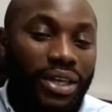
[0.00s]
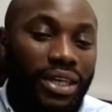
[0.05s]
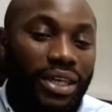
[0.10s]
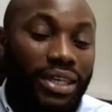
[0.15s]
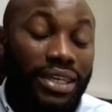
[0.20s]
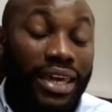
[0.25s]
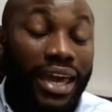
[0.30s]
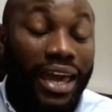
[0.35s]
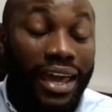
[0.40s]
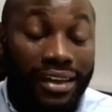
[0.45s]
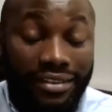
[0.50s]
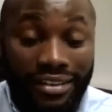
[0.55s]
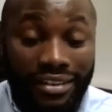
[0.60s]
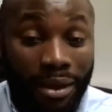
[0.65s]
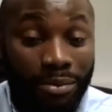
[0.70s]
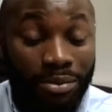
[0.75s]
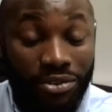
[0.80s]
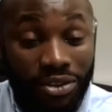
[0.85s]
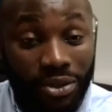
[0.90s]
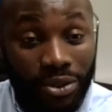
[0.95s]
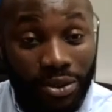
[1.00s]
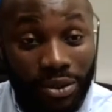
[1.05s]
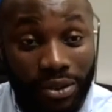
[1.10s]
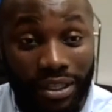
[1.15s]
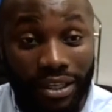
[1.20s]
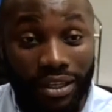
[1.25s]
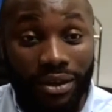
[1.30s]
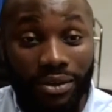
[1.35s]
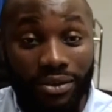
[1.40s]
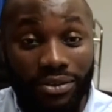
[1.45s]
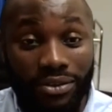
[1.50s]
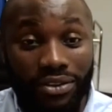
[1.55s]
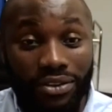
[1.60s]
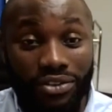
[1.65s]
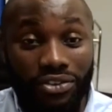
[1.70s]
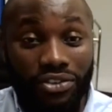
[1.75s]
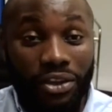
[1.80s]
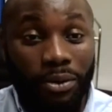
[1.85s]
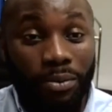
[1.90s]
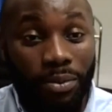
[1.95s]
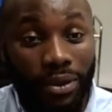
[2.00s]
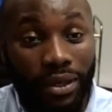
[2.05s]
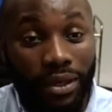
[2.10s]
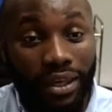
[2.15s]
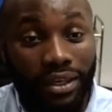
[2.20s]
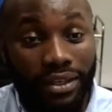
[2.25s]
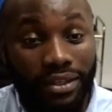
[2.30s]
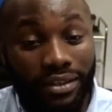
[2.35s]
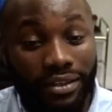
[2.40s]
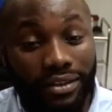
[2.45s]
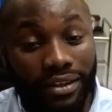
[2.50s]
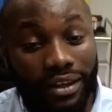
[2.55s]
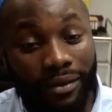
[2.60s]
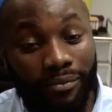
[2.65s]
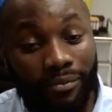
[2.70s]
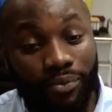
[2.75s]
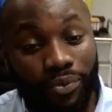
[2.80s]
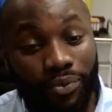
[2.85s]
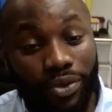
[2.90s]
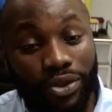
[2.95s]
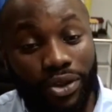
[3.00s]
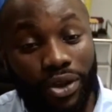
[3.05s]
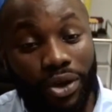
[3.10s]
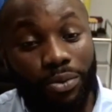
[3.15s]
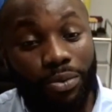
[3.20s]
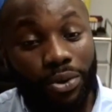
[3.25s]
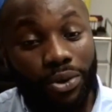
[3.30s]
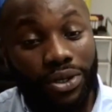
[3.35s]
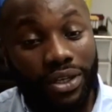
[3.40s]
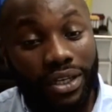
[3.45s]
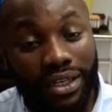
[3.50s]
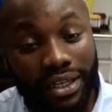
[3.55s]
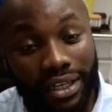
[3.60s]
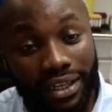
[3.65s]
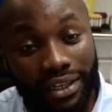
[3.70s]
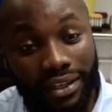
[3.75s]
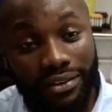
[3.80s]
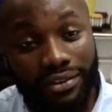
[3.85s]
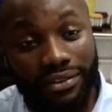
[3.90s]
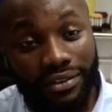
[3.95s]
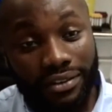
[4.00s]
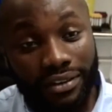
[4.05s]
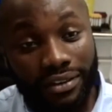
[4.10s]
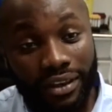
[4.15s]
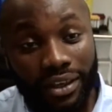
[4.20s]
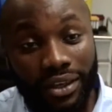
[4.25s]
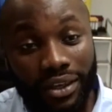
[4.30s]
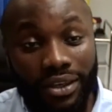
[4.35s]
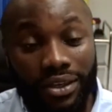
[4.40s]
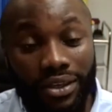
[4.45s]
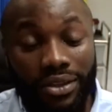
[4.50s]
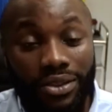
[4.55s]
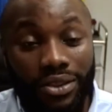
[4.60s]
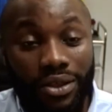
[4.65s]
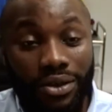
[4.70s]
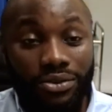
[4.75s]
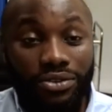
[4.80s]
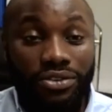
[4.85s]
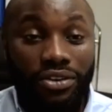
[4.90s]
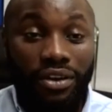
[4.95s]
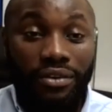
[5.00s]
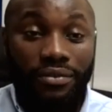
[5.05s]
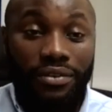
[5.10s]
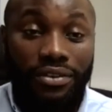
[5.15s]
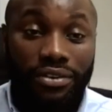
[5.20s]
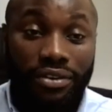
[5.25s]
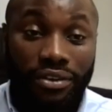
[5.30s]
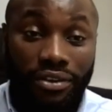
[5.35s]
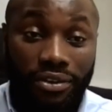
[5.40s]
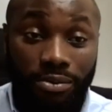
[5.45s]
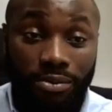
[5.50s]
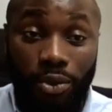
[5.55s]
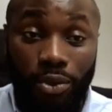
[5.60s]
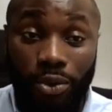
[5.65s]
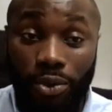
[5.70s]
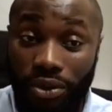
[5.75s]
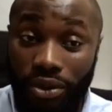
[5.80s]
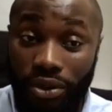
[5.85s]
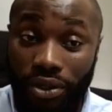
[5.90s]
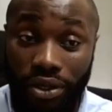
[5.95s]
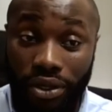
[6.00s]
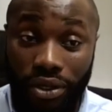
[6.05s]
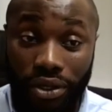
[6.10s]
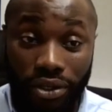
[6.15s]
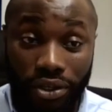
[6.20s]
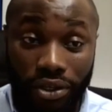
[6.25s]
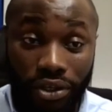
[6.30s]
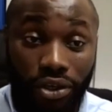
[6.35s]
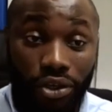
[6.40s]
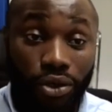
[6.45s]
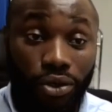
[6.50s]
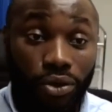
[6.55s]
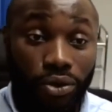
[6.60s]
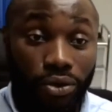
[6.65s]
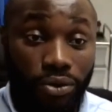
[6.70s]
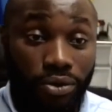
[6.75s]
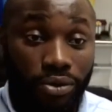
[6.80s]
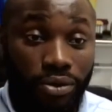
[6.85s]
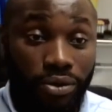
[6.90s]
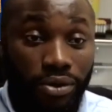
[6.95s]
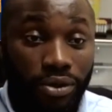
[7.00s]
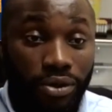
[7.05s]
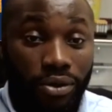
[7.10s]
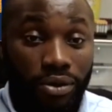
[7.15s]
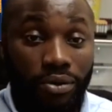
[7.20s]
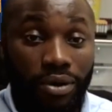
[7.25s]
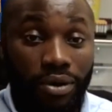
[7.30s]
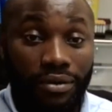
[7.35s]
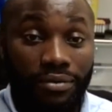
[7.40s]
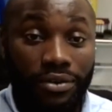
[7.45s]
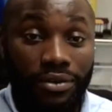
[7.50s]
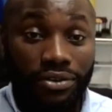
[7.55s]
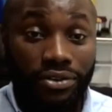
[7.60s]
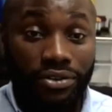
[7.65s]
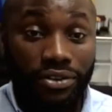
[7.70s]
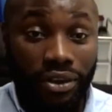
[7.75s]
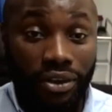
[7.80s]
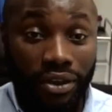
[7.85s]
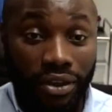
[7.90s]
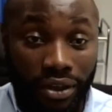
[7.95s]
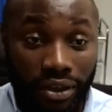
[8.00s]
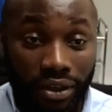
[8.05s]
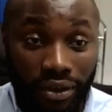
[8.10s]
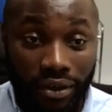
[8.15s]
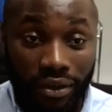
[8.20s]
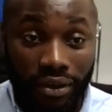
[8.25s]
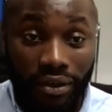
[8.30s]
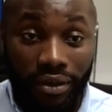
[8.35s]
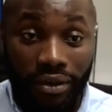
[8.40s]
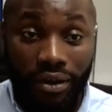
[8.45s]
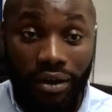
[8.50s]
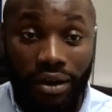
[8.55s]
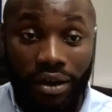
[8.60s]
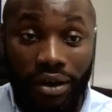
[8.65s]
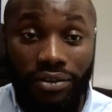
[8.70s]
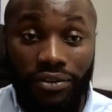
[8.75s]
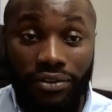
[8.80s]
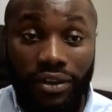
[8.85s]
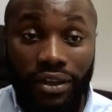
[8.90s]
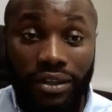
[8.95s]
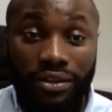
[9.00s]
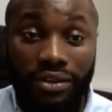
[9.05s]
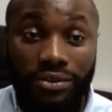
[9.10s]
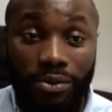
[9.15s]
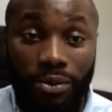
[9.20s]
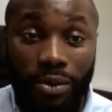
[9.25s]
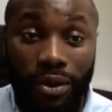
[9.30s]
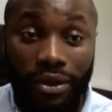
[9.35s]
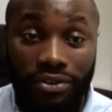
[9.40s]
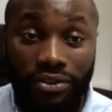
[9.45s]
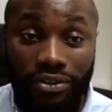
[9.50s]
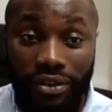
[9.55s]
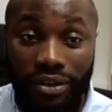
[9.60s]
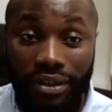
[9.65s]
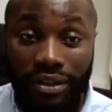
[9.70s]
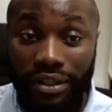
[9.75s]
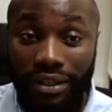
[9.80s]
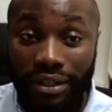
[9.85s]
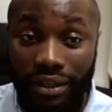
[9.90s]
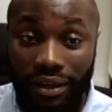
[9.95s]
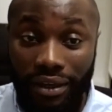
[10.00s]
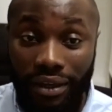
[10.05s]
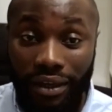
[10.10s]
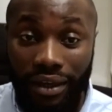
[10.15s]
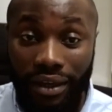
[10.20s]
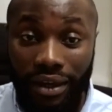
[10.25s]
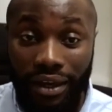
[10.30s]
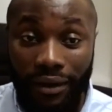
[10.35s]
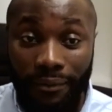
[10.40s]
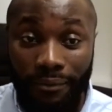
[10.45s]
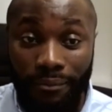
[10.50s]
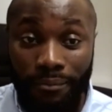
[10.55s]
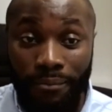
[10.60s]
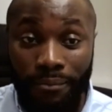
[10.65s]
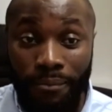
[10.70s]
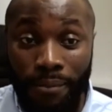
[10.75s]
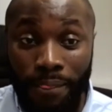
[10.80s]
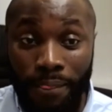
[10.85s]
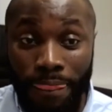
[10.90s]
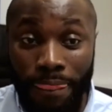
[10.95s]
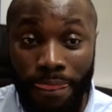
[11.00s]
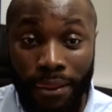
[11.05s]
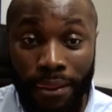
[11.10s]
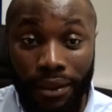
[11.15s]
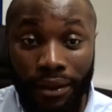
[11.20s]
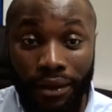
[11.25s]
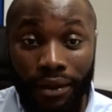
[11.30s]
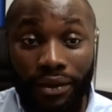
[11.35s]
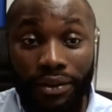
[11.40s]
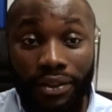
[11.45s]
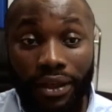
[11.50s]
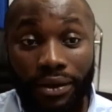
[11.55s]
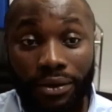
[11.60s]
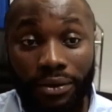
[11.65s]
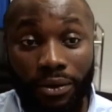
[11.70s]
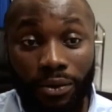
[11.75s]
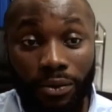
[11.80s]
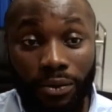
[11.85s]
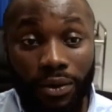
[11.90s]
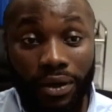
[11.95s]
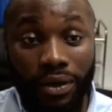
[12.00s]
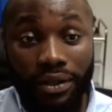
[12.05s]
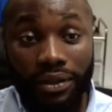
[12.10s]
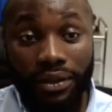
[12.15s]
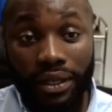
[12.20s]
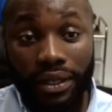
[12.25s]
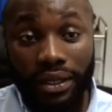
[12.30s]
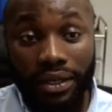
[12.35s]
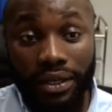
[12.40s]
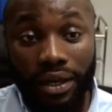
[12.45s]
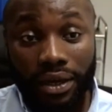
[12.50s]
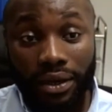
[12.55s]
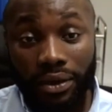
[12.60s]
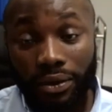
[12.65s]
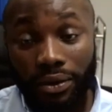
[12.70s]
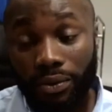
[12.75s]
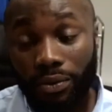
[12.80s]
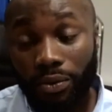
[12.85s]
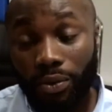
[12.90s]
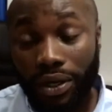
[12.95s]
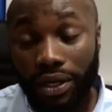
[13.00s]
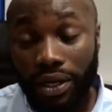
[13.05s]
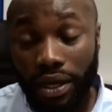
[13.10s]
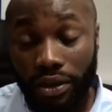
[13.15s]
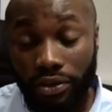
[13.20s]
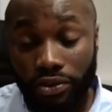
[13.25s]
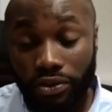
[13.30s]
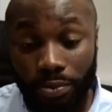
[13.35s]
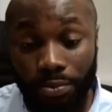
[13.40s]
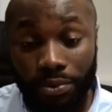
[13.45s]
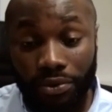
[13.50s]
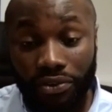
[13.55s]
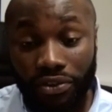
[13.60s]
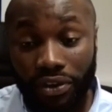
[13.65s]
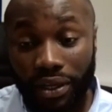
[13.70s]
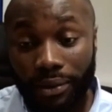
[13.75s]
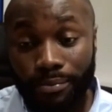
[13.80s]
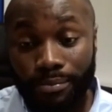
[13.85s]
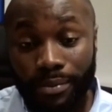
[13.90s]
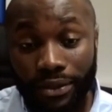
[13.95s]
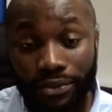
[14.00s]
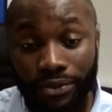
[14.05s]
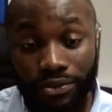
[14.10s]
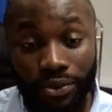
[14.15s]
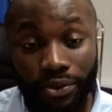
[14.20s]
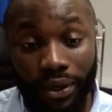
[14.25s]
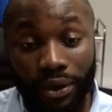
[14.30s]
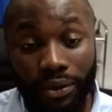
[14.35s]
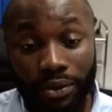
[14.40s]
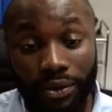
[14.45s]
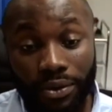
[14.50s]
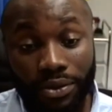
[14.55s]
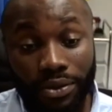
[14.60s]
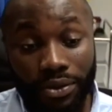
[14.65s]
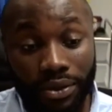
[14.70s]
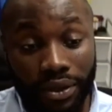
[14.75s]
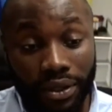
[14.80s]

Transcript: Yes, absolutely go to the GP, and nobody needs those services more than you, whoever's asking this question, thinking, you know, they're not worthy. No, 100% mental health